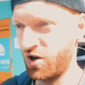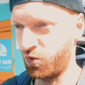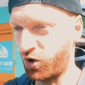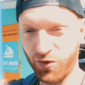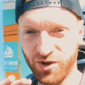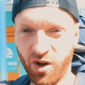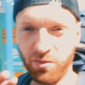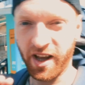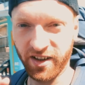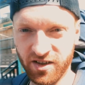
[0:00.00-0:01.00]
which was not
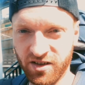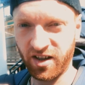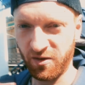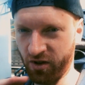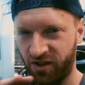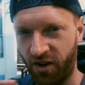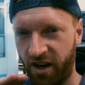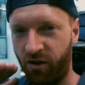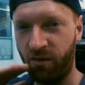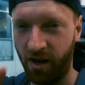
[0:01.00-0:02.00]
planned. That was not
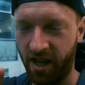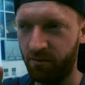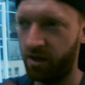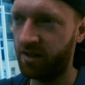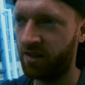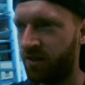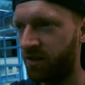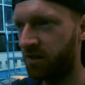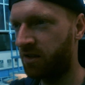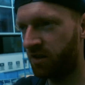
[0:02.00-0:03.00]
our plan, but
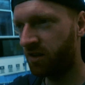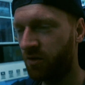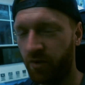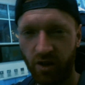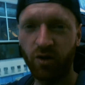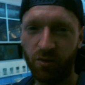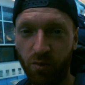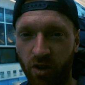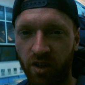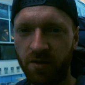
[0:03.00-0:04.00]
we're going to
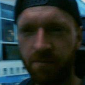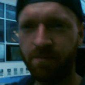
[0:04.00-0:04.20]
Phuket.